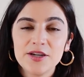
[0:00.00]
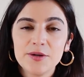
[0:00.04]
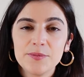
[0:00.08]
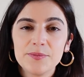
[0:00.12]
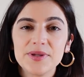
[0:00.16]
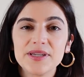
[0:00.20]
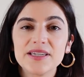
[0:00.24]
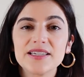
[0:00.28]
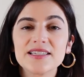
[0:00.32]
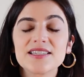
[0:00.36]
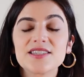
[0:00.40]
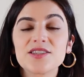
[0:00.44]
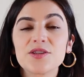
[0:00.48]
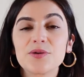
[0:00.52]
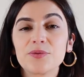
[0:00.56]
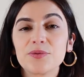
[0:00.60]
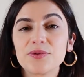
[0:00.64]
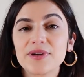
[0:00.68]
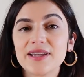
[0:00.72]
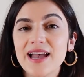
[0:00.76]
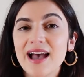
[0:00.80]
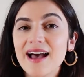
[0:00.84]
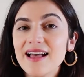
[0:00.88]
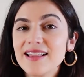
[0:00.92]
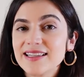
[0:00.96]
Because the
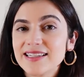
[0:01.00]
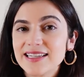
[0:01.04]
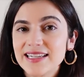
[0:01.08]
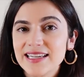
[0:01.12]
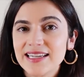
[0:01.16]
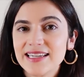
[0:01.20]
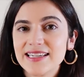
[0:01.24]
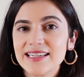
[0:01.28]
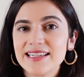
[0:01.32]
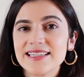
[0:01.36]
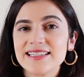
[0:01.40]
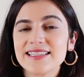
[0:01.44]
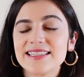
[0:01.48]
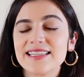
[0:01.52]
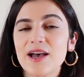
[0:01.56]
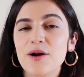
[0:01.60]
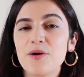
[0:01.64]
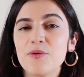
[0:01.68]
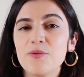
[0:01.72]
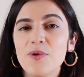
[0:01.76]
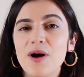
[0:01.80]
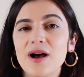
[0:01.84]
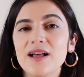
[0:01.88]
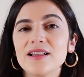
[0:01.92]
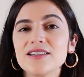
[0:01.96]
reality is
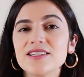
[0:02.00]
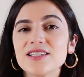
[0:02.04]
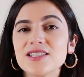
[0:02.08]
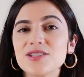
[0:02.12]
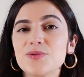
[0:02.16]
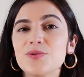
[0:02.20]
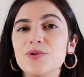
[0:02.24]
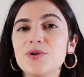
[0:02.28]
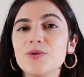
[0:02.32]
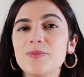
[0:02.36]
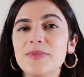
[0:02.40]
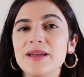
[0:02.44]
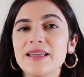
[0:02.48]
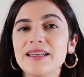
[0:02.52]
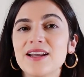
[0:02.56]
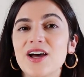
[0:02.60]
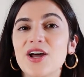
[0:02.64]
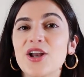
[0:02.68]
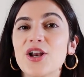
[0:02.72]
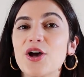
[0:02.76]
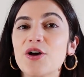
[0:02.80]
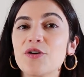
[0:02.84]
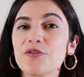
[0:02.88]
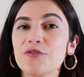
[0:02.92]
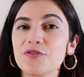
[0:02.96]
that while a school may
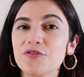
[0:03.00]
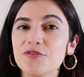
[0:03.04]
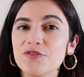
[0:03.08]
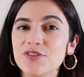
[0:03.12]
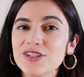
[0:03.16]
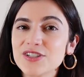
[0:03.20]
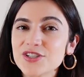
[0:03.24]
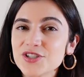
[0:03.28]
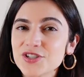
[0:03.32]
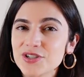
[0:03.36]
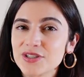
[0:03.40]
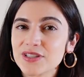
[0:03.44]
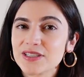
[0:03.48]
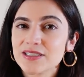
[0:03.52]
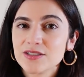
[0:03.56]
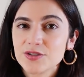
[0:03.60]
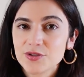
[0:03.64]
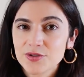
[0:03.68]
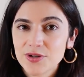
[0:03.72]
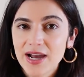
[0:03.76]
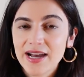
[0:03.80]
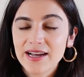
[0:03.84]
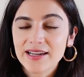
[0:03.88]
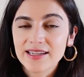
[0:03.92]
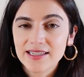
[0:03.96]
not officially
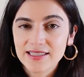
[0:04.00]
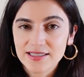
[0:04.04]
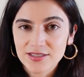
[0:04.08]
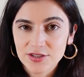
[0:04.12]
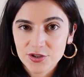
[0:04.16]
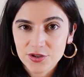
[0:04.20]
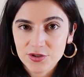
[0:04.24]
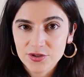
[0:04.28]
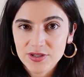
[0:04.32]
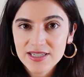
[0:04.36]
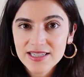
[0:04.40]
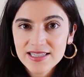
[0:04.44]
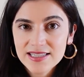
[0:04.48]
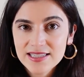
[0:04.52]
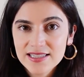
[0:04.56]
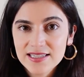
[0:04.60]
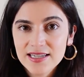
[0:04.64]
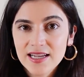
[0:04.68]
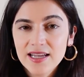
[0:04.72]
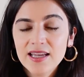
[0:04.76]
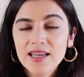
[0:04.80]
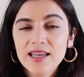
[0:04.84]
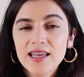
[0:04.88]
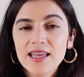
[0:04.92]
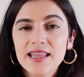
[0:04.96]
track interest,
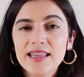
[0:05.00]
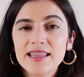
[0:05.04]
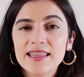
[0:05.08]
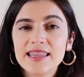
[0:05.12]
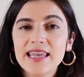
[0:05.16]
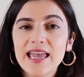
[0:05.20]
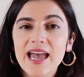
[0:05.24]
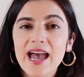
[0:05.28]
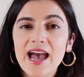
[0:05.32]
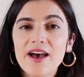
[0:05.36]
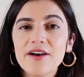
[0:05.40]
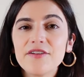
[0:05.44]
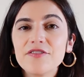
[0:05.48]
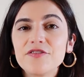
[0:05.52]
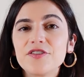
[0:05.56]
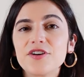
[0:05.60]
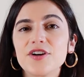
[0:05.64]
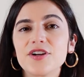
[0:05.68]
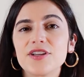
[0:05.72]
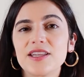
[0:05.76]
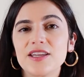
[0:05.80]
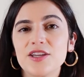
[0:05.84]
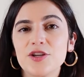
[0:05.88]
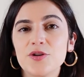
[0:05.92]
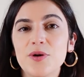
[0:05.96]
the
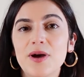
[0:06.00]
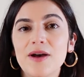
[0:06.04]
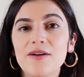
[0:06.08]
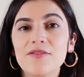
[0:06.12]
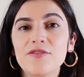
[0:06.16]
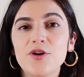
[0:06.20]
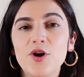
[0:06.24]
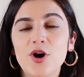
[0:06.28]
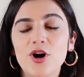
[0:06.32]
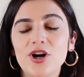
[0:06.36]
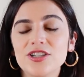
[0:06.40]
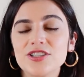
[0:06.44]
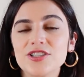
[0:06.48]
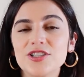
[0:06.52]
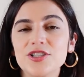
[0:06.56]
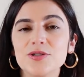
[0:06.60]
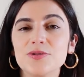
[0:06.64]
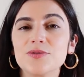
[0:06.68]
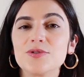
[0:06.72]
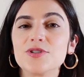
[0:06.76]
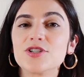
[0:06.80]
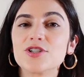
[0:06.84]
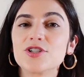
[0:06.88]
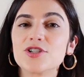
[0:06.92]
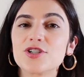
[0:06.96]
effort that you have gone
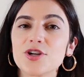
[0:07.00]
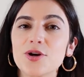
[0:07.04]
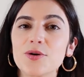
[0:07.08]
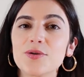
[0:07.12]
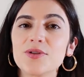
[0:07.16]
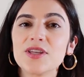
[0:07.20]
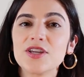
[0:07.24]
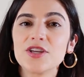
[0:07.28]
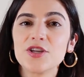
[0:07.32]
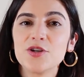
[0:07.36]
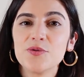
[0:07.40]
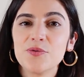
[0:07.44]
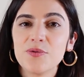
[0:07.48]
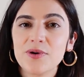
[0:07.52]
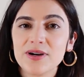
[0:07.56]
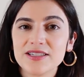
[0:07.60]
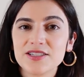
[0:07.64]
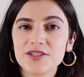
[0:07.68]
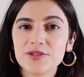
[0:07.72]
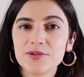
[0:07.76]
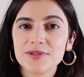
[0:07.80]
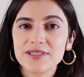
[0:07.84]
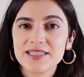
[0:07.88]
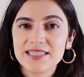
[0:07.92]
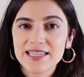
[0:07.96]
to show that you want
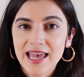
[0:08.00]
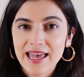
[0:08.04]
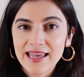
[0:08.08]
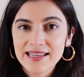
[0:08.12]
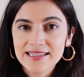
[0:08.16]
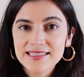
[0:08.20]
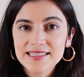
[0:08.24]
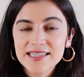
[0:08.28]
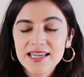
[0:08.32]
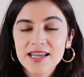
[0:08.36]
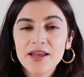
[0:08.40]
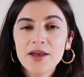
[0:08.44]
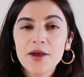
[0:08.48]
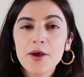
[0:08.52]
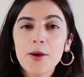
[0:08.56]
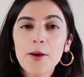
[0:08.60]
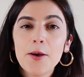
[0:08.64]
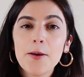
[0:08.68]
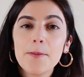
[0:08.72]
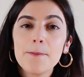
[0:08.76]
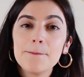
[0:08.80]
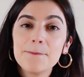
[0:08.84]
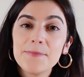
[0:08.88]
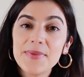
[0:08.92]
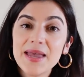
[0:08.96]
to attend
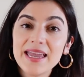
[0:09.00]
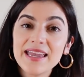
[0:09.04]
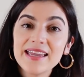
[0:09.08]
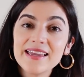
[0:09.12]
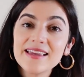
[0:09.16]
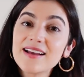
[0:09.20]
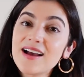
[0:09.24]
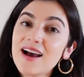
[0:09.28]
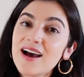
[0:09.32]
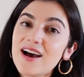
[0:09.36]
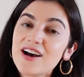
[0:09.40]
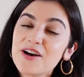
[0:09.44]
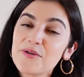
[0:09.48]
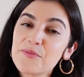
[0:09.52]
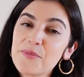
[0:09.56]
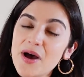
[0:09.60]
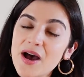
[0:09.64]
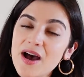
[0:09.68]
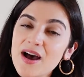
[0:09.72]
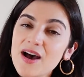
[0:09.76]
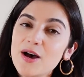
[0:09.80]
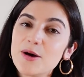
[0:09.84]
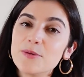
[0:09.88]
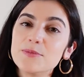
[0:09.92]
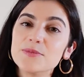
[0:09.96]
may come
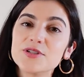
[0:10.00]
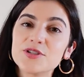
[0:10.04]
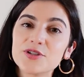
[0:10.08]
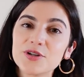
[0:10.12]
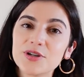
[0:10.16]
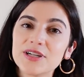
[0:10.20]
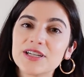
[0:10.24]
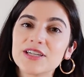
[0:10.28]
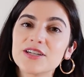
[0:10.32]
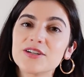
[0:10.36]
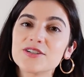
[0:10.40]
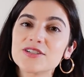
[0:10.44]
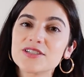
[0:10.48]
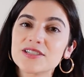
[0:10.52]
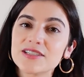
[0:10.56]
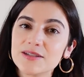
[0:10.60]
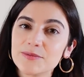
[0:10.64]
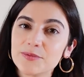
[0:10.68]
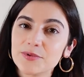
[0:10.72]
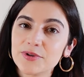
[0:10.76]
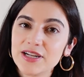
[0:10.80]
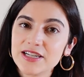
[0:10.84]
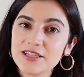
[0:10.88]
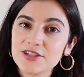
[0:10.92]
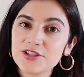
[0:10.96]
up during your
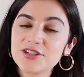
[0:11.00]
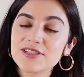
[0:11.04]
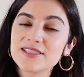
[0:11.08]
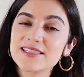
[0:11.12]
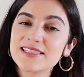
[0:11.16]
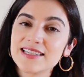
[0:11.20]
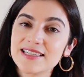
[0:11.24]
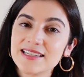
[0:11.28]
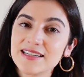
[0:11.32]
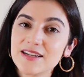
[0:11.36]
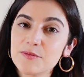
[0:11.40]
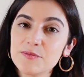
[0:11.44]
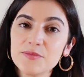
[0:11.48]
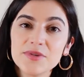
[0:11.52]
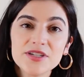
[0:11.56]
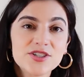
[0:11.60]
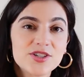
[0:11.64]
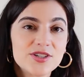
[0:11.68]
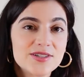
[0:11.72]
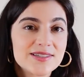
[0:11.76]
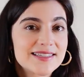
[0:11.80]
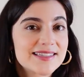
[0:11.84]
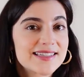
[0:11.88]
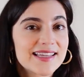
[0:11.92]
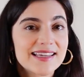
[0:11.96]
deliberations in
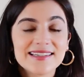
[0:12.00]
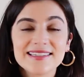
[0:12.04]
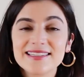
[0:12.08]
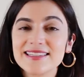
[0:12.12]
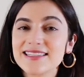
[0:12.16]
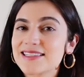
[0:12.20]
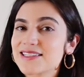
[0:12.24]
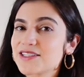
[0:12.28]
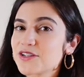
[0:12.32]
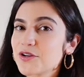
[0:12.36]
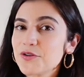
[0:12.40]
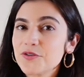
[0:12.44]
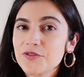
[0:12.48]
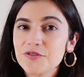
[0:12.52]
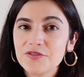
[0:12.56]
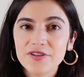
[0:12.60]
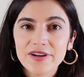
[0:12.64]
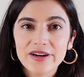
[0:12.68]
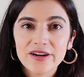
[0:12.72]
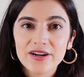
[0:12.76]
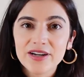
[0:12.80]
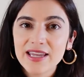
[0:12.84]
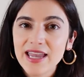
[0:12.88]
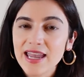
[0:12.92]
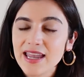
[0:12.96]
admissions. That is still
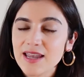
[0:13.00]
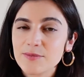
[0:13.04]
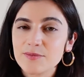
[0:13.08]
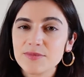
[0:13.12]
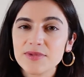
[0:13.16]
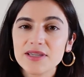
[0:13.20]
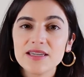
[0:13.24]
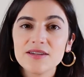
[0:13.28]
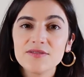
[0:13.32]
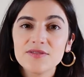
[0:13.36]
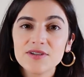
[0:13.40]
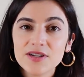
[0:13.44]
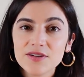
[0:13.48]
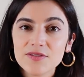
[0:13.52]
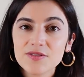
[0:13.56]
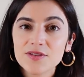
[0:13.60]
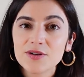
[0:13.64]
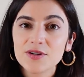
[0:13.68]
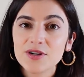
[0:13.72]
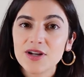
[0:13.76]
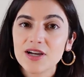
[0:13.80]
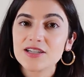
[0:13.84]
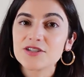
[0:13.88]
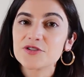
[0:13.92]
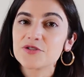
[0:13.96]
fair game, even if they're
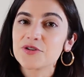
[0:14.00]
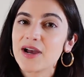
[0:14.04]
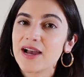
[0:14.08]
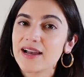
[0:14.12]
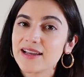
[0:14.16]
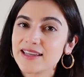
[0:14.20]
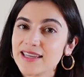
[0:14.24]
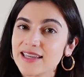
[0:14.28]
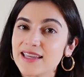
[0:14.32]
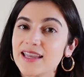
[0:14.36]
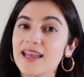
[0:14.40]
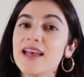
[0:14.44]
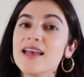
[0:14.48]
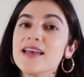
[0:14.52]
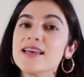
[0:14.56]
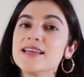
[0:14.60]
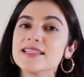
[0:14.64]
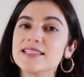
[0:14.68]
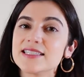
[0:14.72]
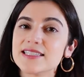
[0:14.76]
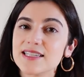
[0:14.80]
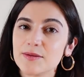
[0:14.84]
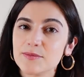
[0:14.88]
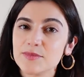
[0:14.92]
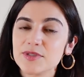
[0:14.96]
not tracking
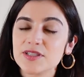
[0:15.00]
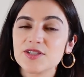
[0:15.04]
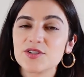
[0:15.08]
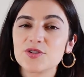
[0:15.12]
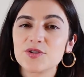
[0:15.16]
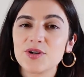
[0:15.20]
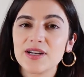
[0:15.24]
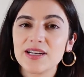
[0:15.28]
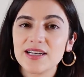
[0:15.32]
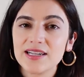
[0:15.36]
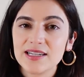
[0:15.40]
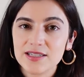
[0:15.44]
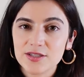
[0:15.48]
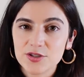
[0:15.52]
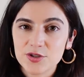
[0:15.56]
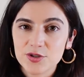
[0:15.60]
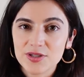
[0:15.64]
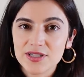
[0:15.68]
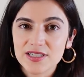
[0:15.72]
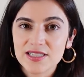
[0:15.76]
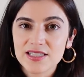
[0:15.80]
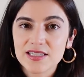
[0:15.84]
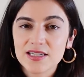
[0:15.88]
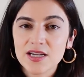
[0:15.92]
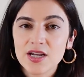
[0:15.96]
demonstrated
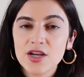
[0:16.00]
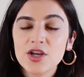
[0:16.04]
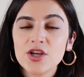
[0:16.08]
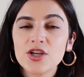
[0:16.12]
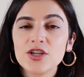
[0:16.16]
interest.